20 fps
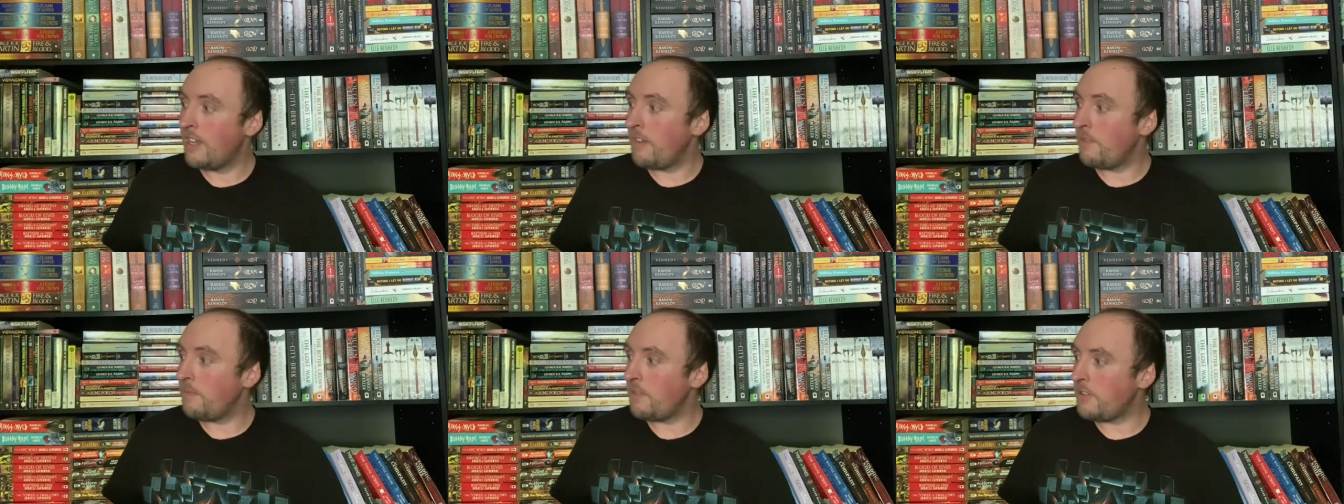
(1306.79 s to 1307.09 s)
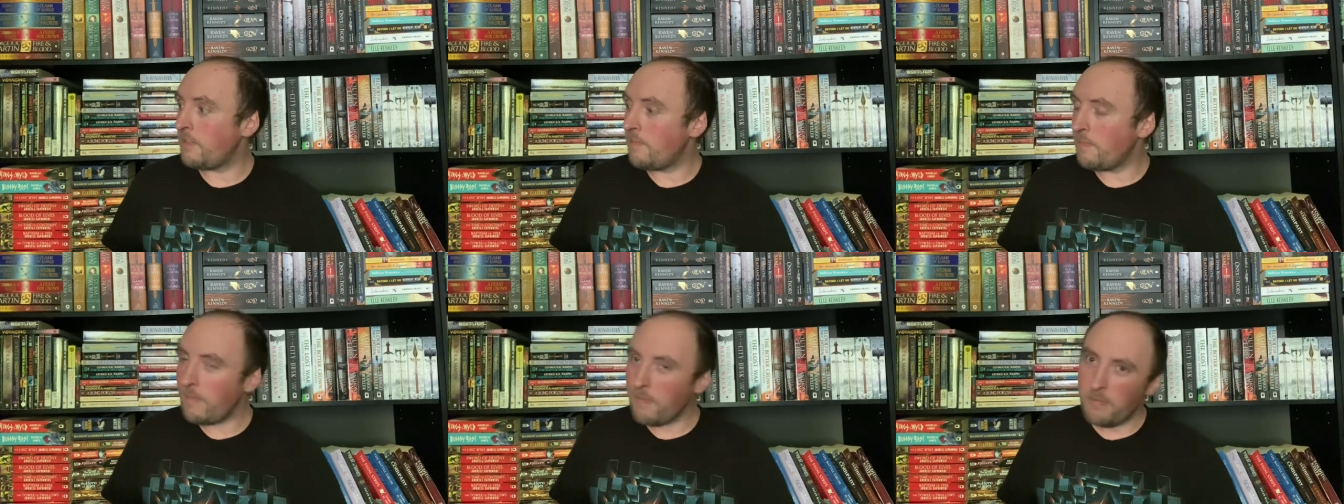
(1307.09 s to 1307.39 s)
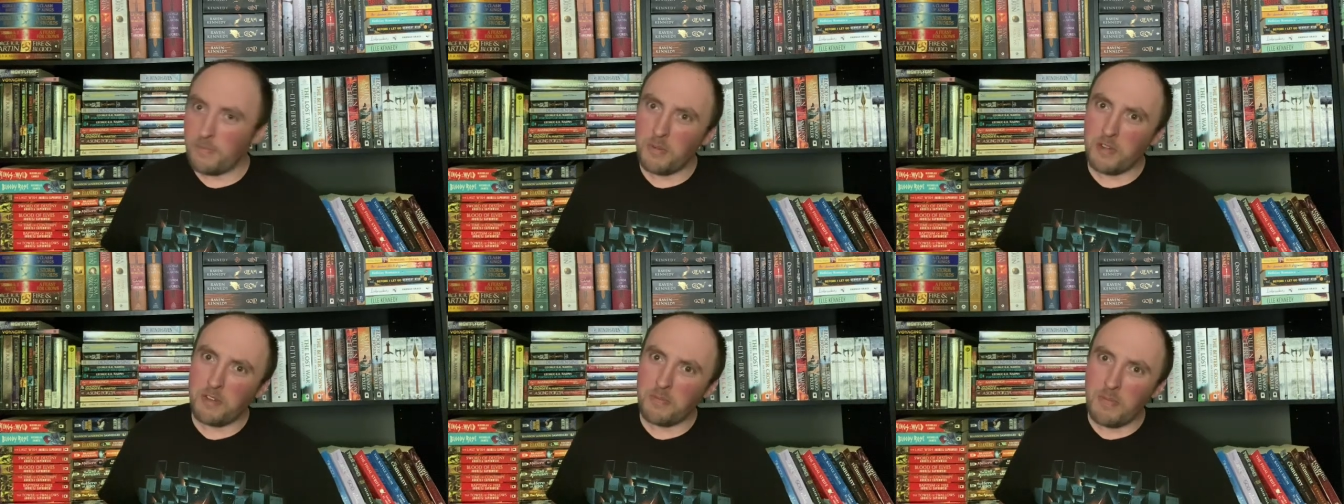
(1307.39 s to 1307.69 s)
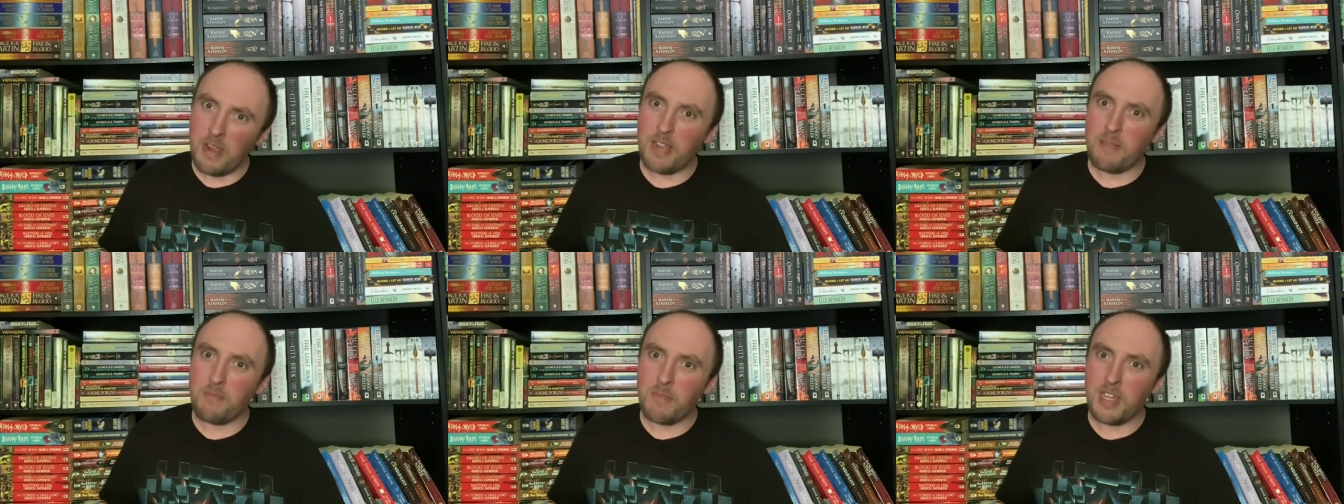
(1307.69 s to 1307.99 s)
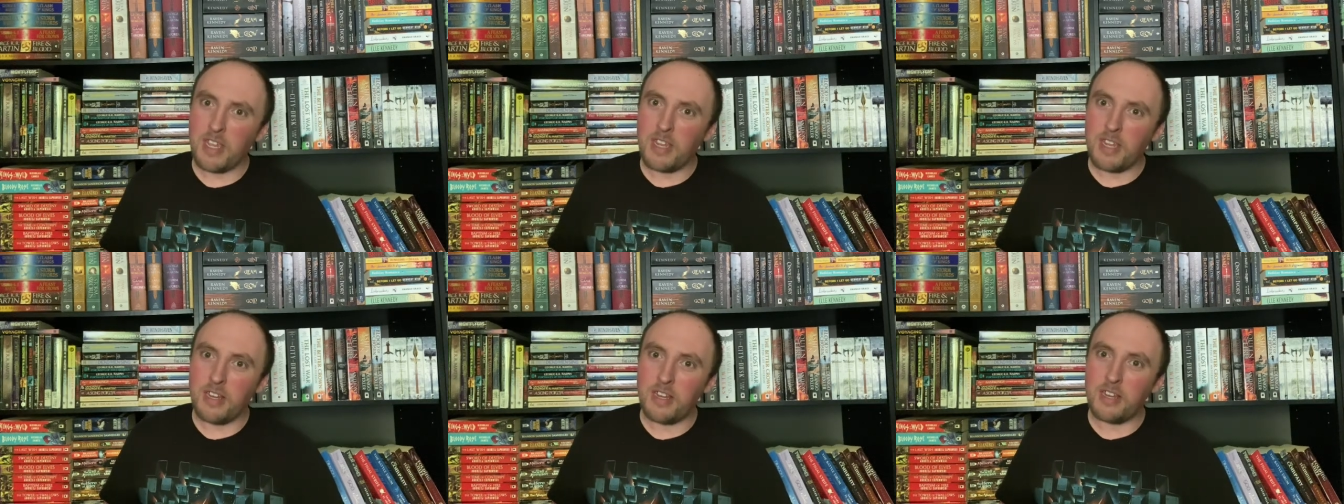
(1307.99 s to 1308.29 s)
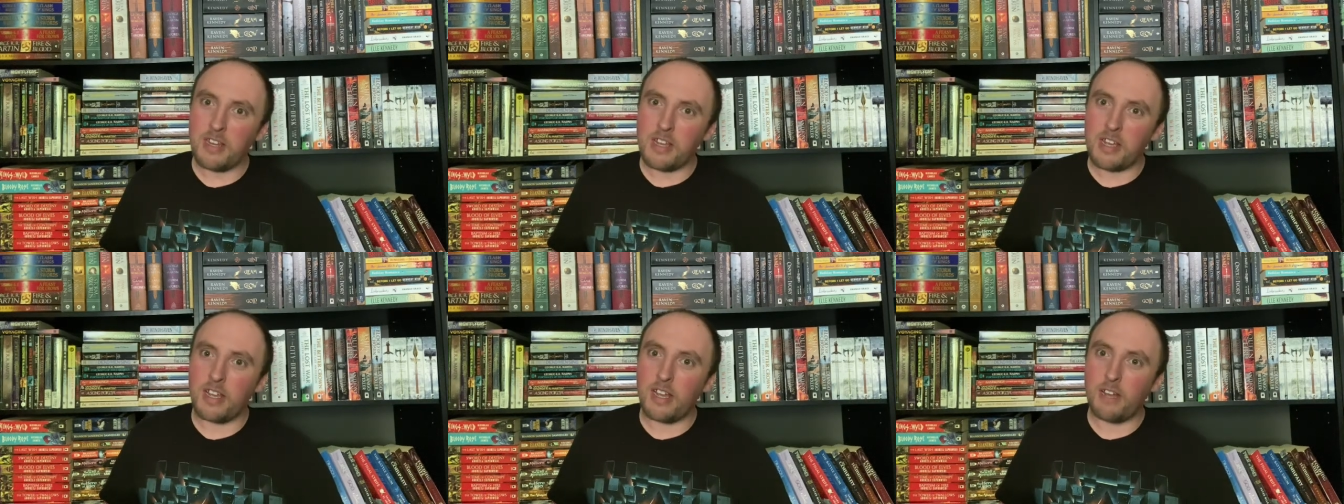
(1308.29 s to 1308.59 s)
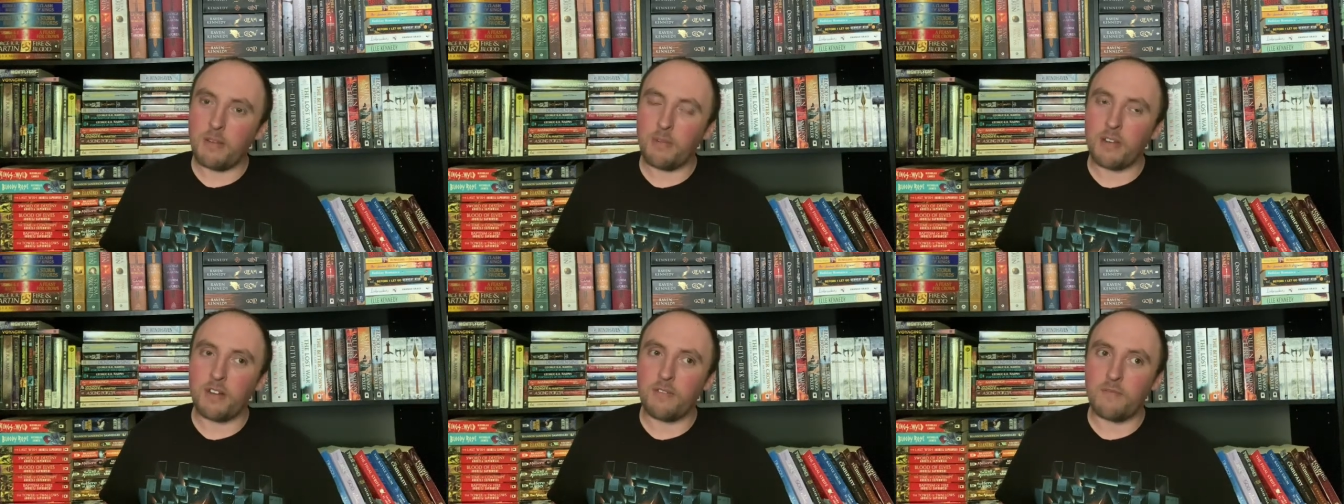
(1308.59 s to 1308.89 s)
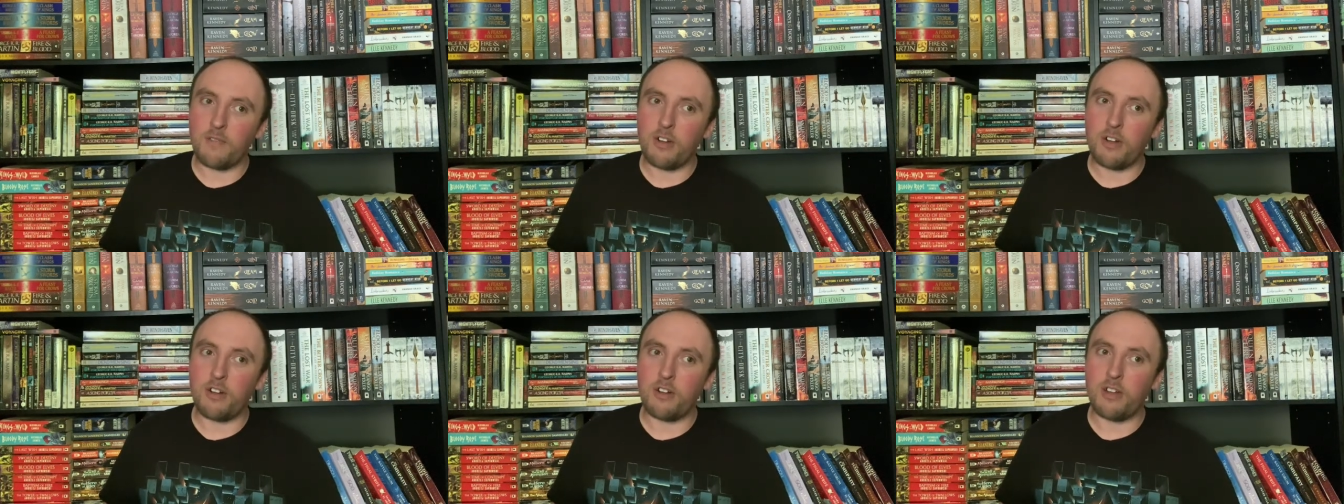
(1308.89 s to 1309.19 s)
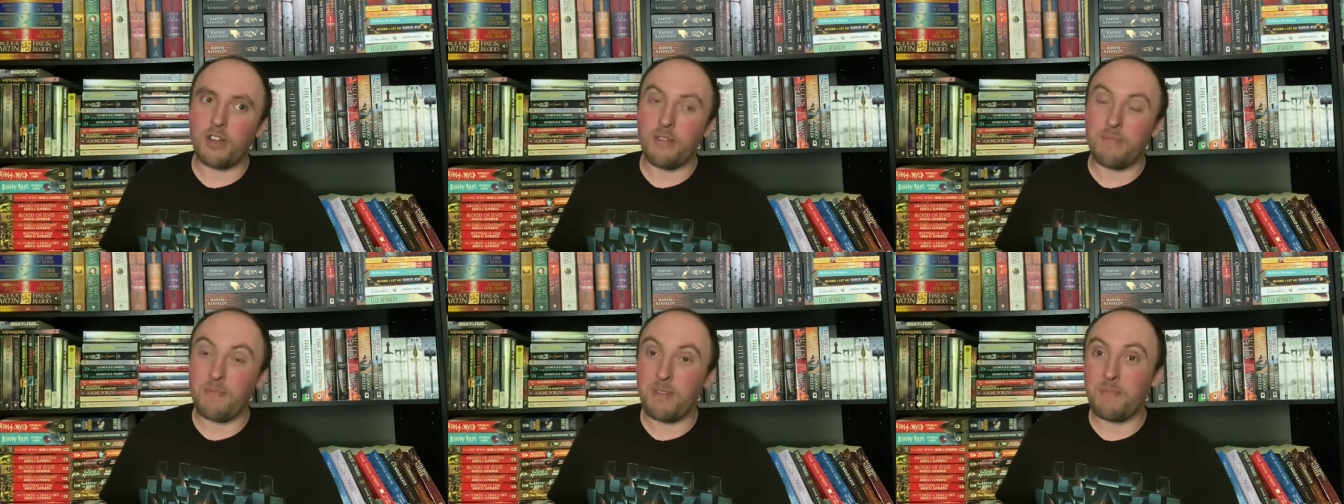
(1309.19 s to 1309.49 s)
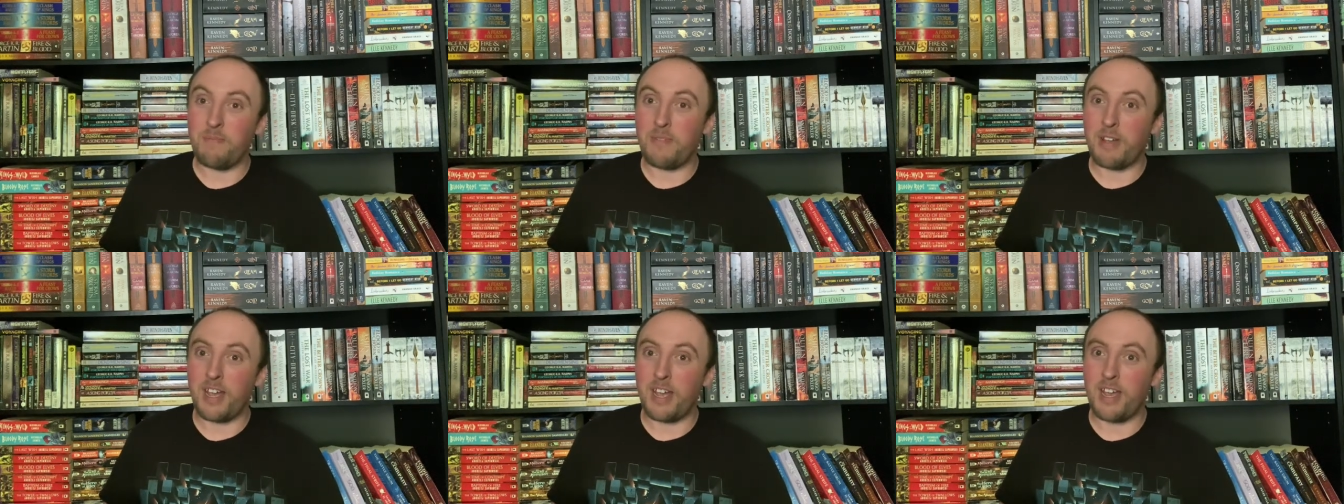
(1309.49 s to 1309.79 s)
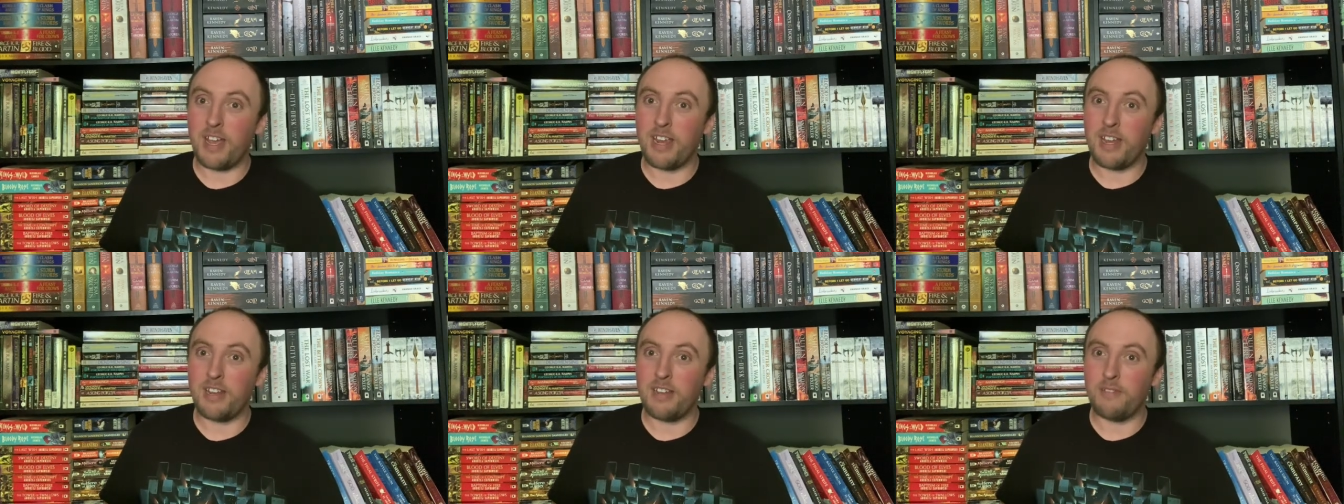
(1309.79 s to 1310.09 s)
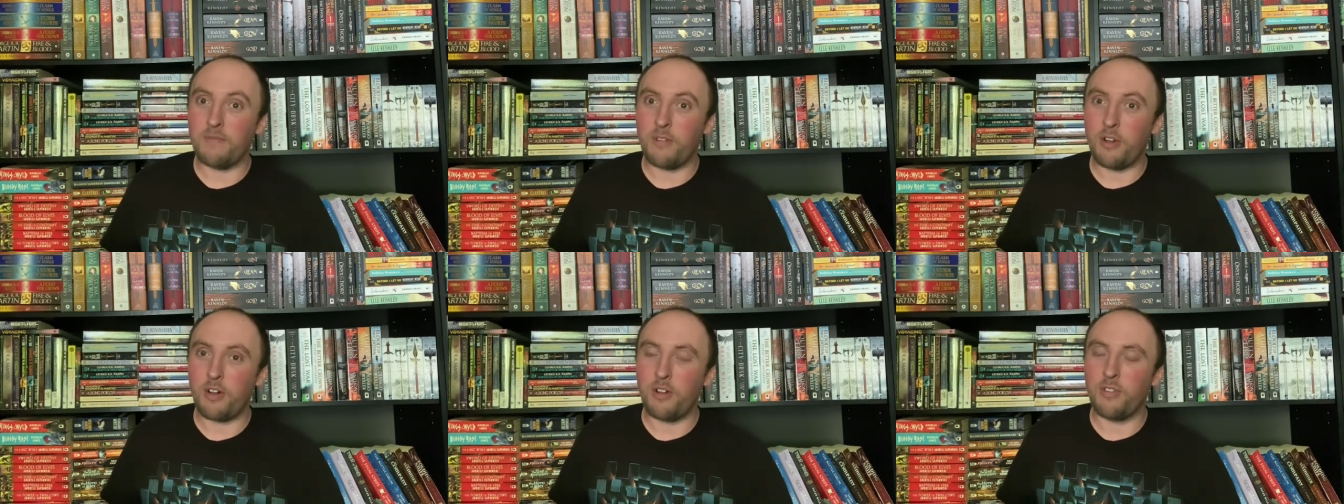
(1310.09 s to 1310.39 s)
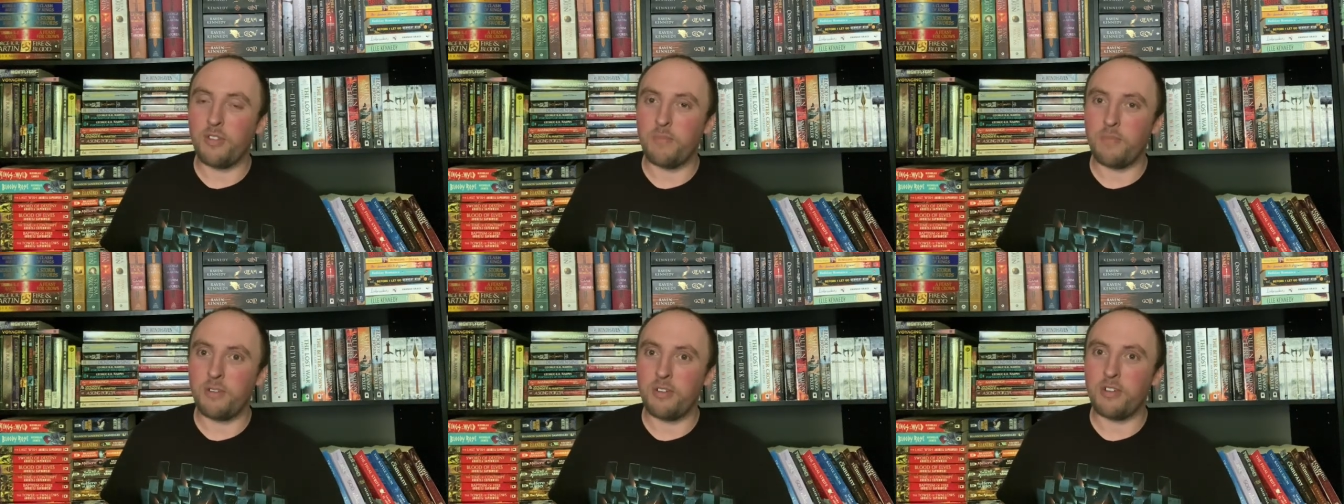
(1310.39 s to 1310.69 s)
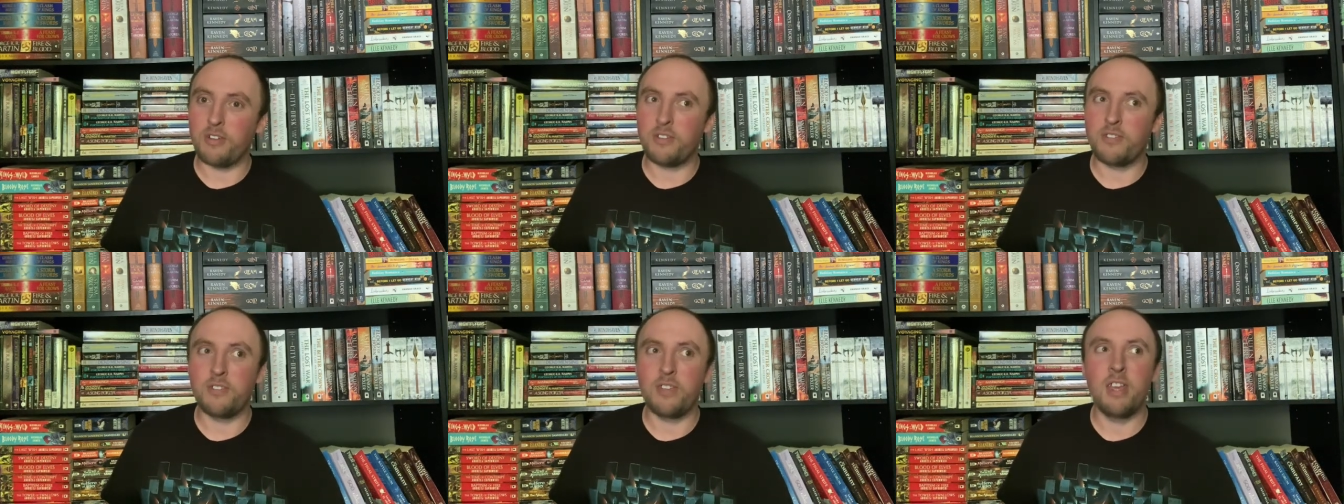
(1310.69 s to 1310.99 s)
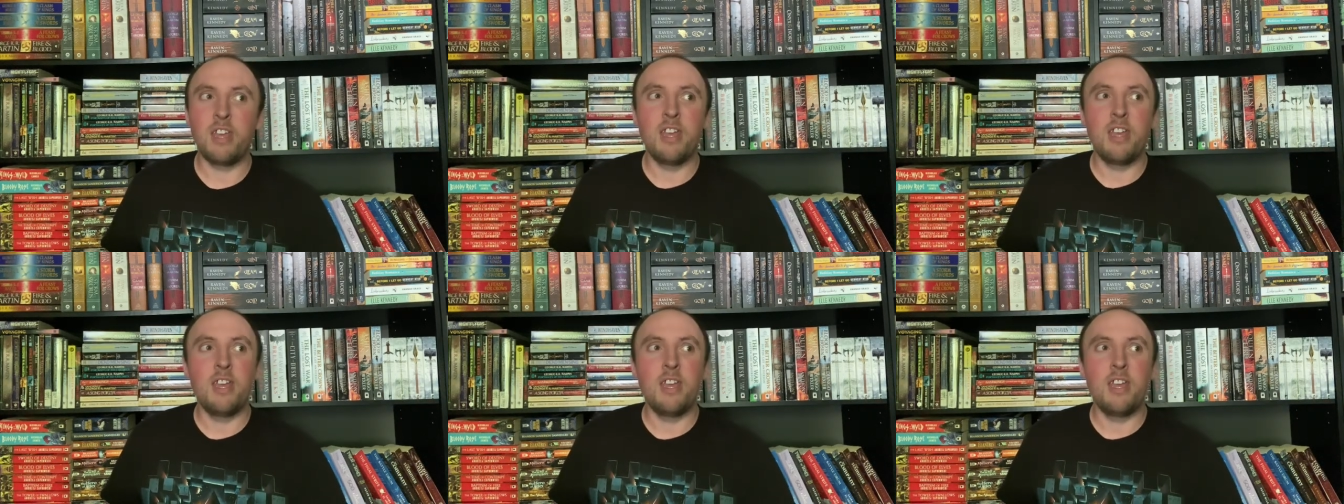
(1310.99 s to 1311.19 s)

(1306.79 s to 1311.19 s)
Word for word: which which might mean I'm going to fall a bit behind of all the books